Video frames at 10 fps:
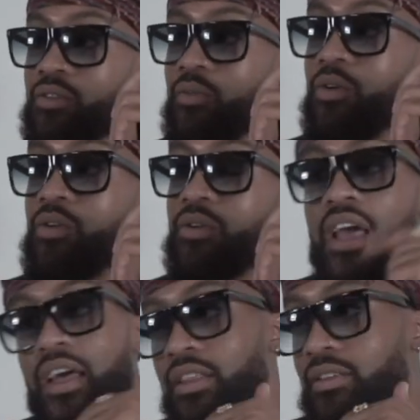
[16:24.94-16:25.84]
in the world on
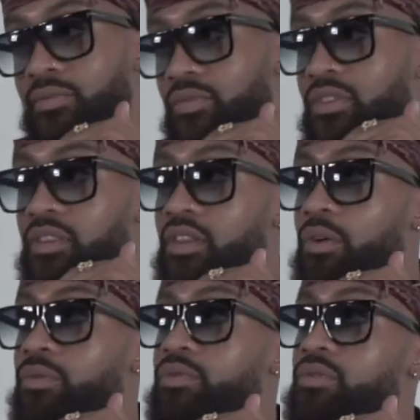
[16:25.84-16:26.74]
that
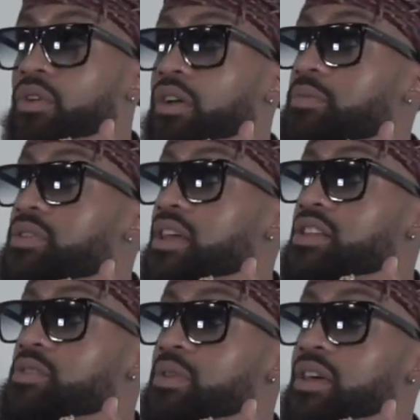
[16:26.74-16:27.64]
note. You know what I'm saying?
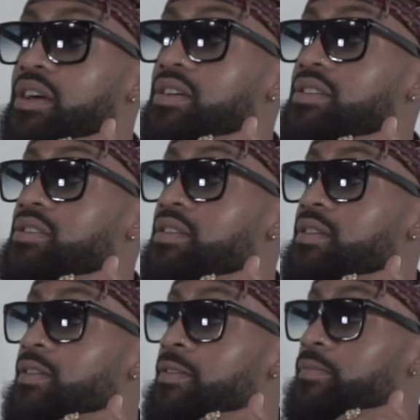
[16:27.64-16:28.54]
Just because
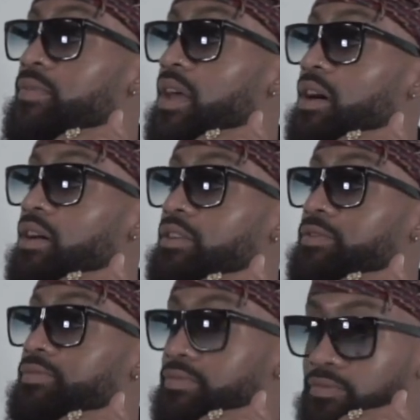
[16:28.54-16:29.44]

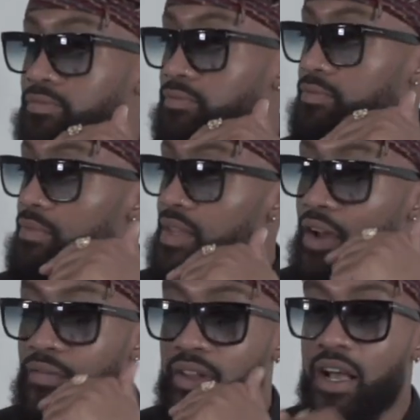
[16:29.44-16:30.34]
um,
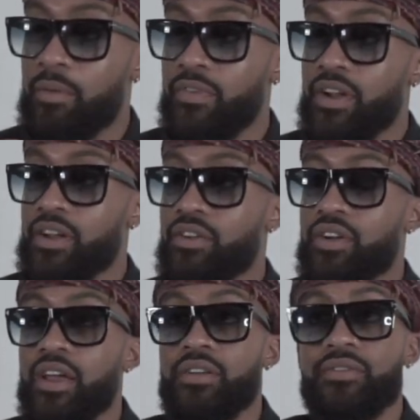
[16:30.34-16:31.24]
I feel like I'm very
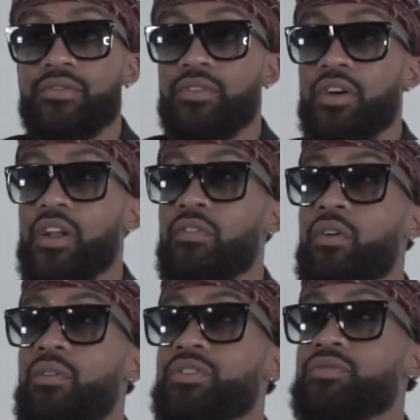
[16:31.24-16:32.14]
creative, and I've
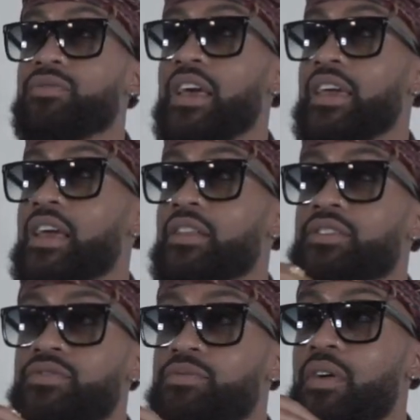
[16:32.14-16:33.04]
always like
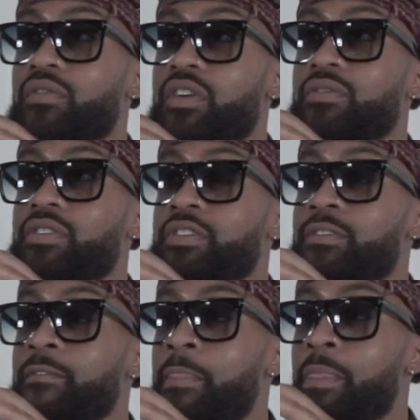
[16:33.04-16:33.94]
English was my favorite
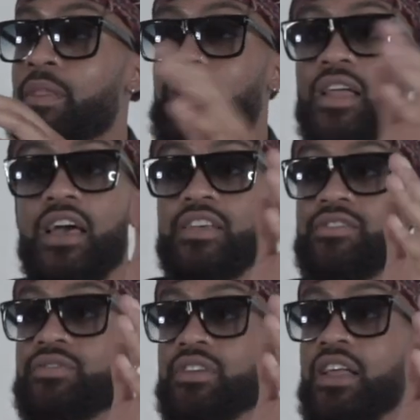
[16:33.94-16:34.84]
class. It was the